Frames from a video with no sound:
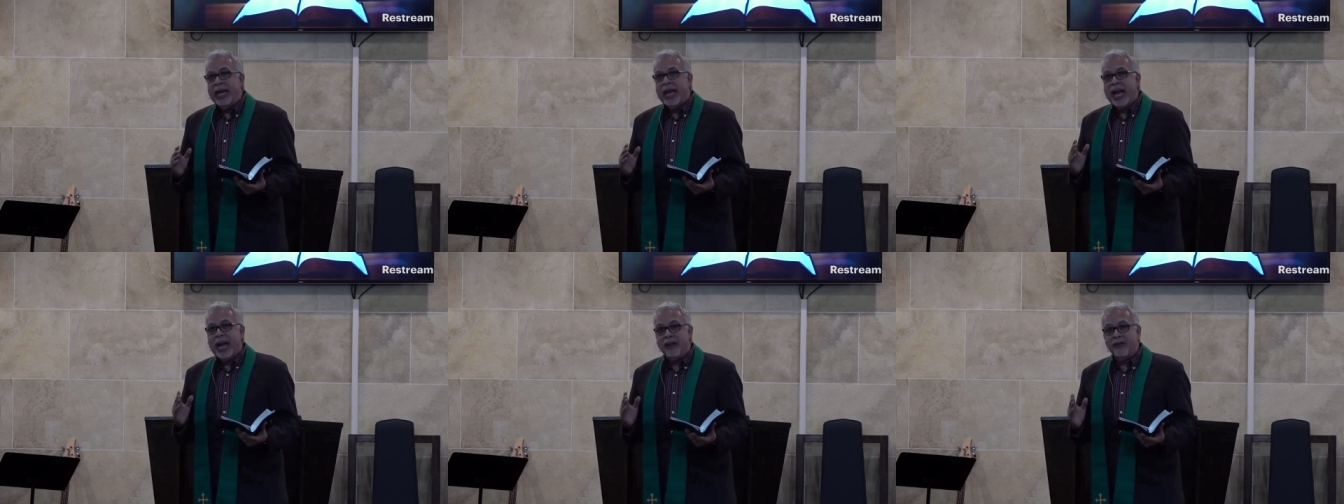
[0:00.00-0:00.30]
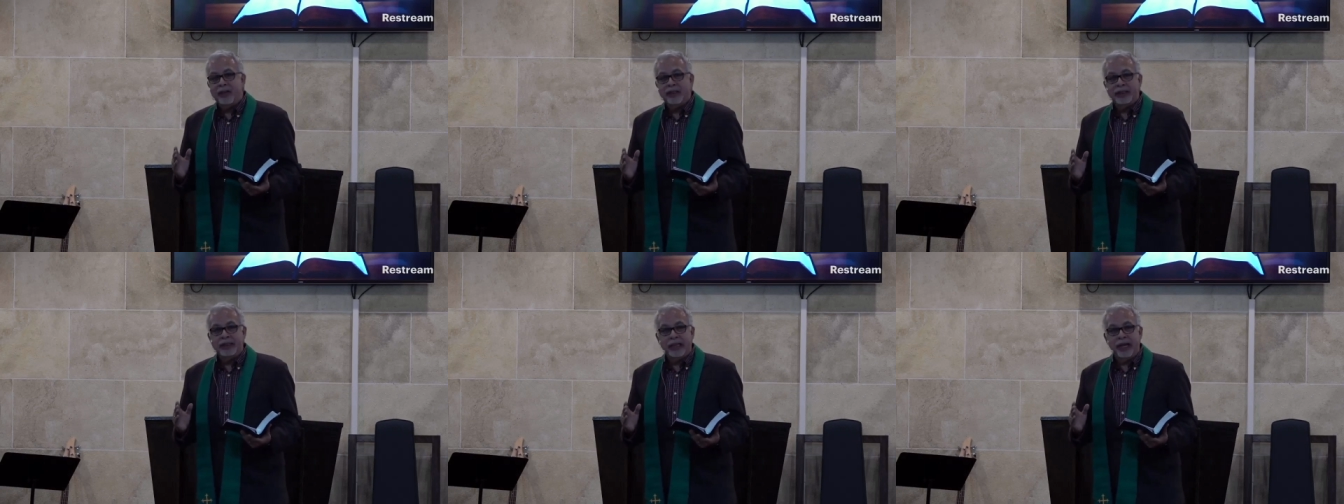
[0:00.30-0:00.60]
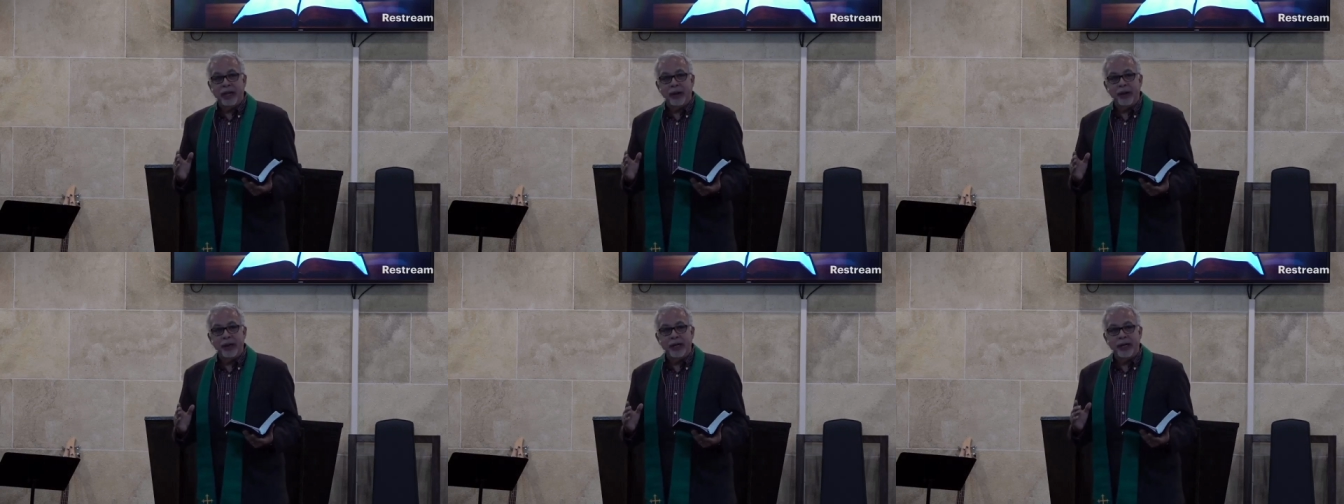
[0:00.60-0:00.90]

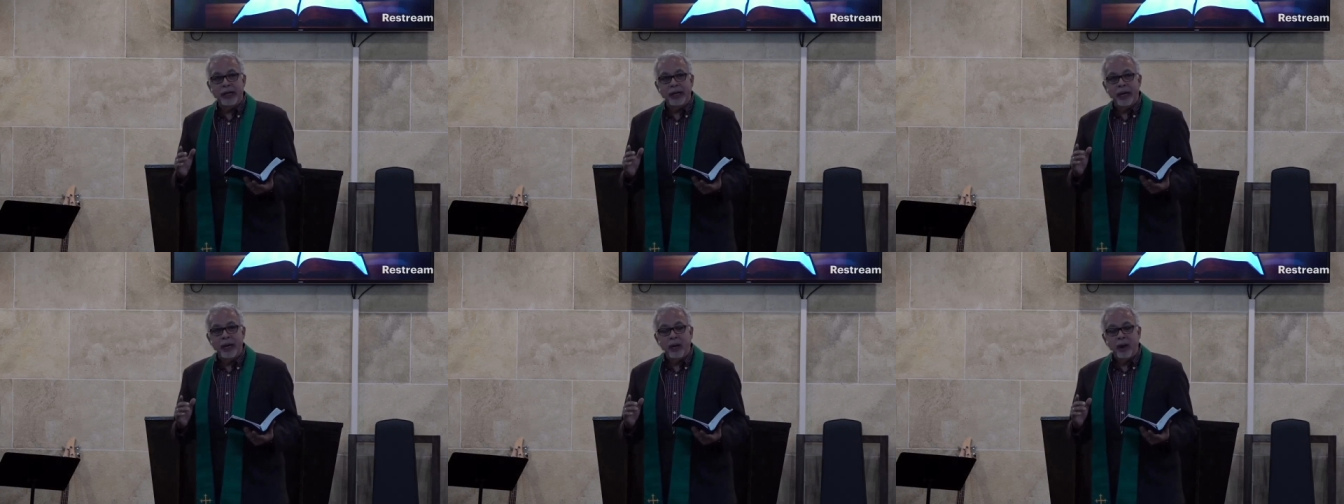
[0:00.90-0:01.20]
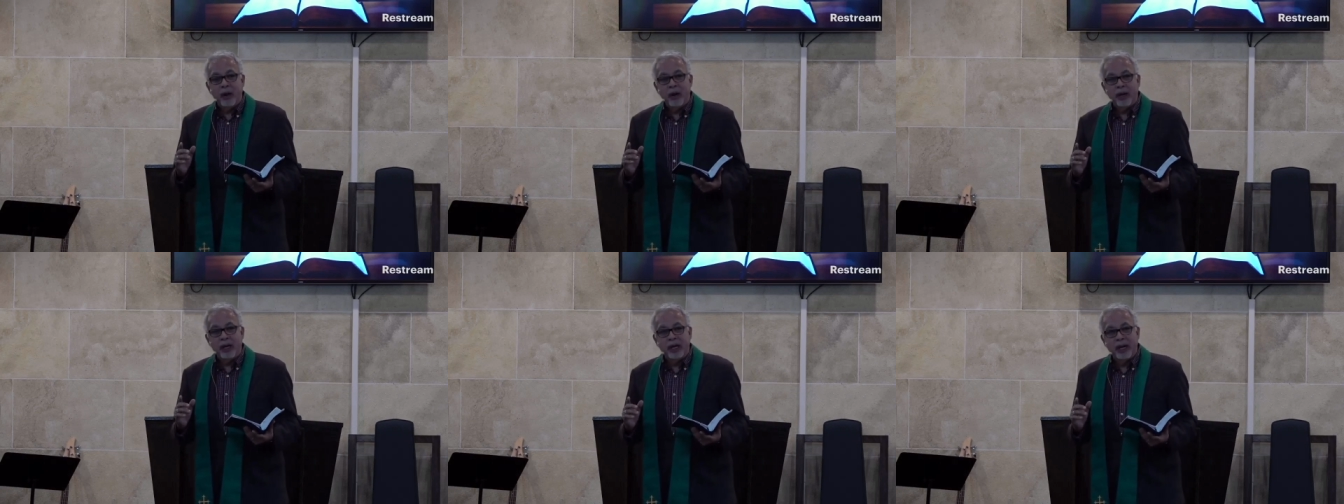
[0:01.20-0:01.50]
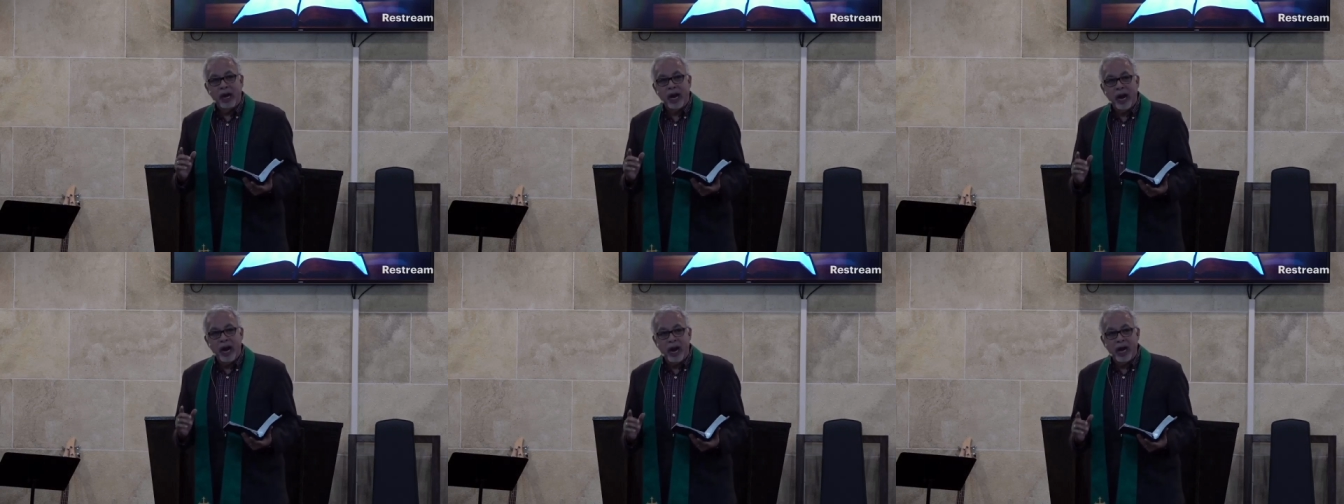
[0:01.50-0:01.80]
adversary, are
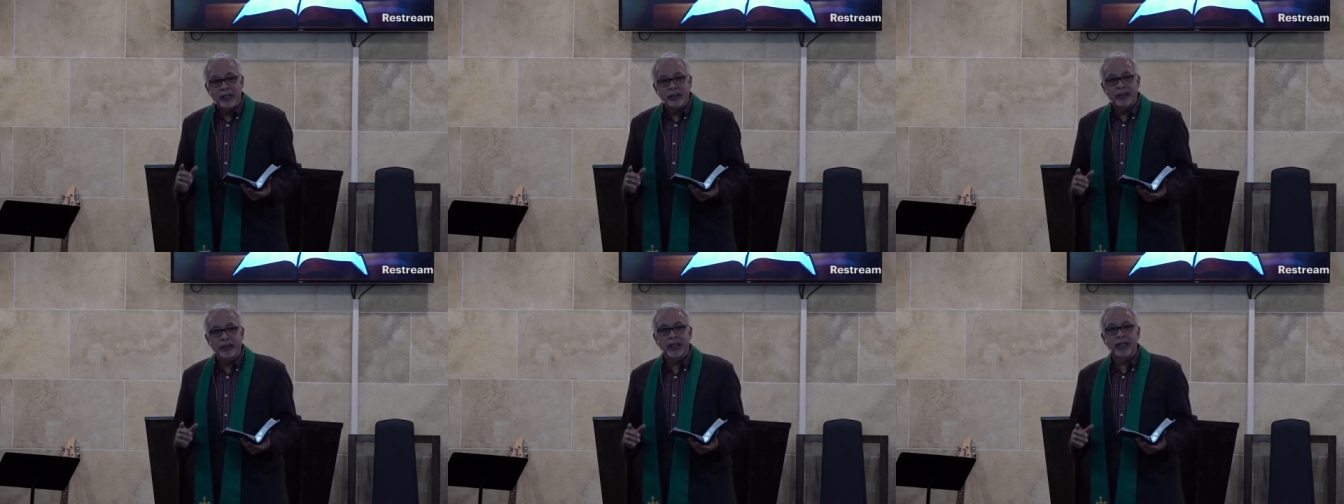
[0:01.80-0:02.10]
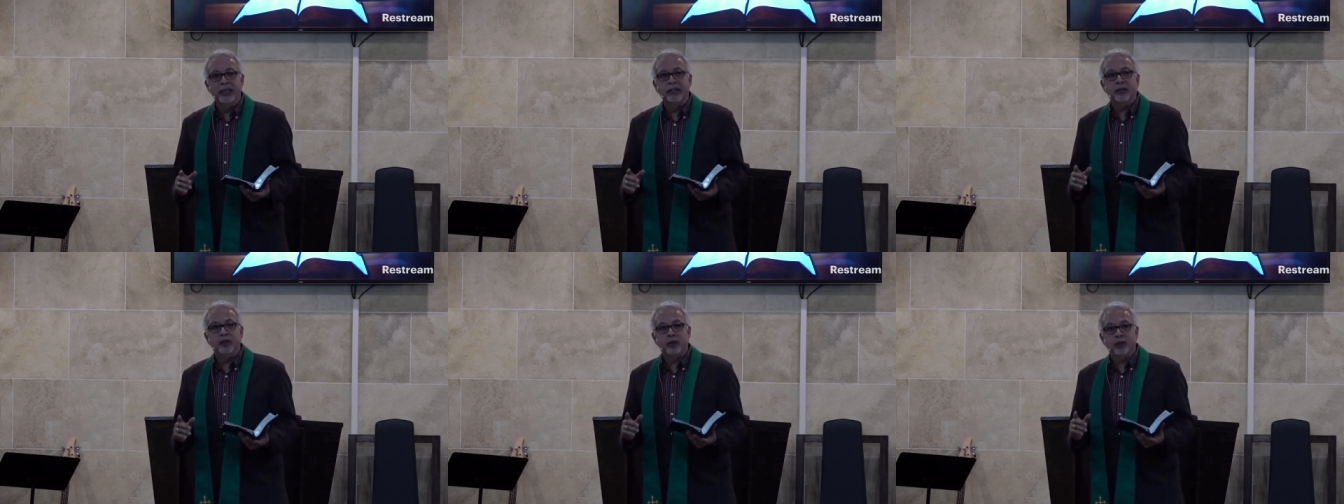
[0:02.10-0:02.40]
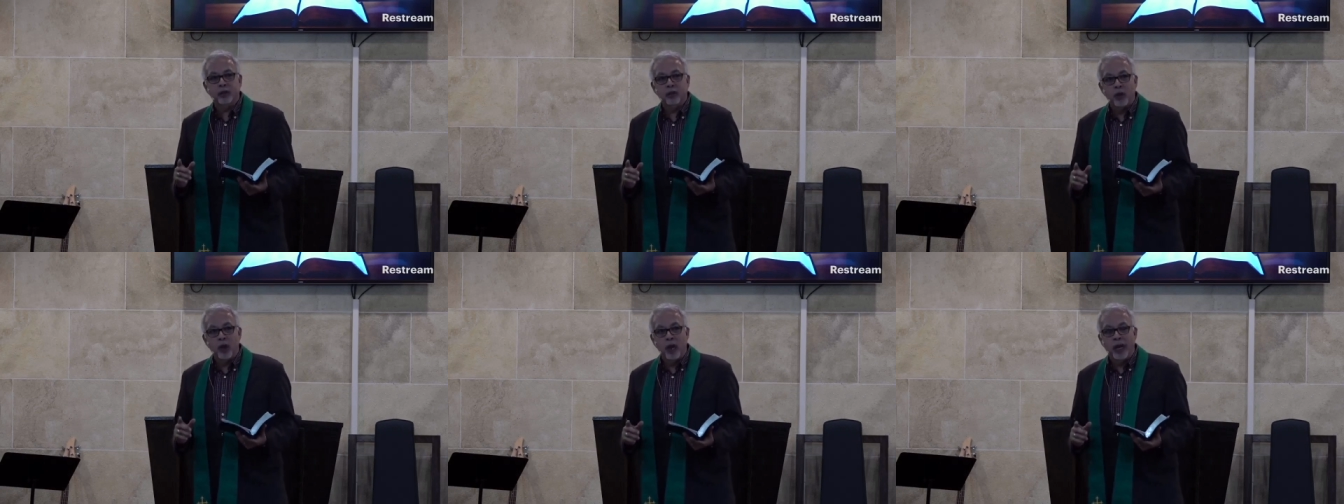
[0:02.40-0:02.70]
constantly
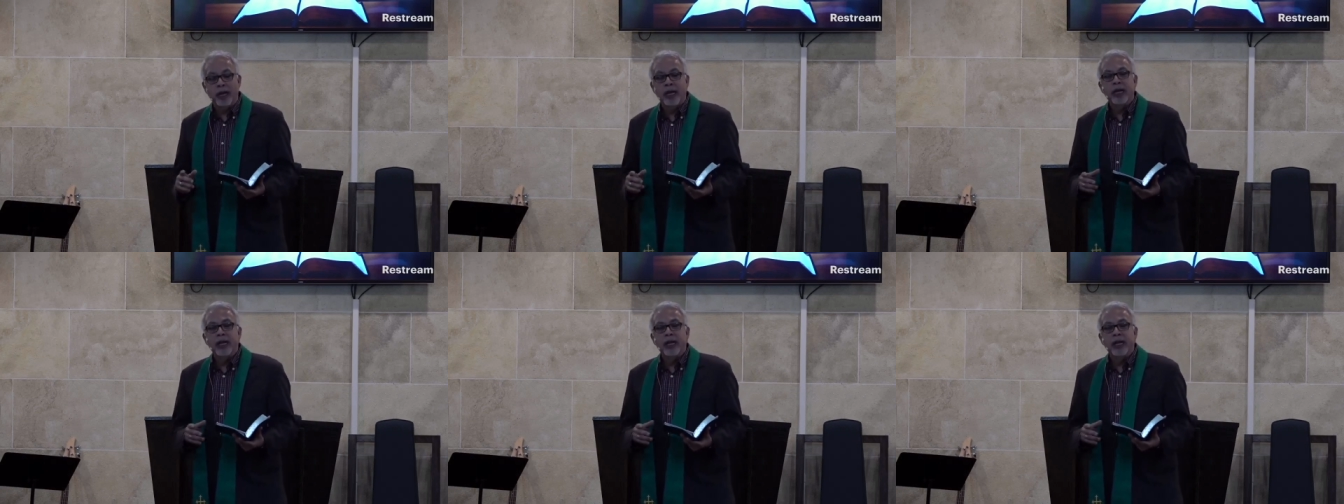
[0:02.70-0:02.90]
trying.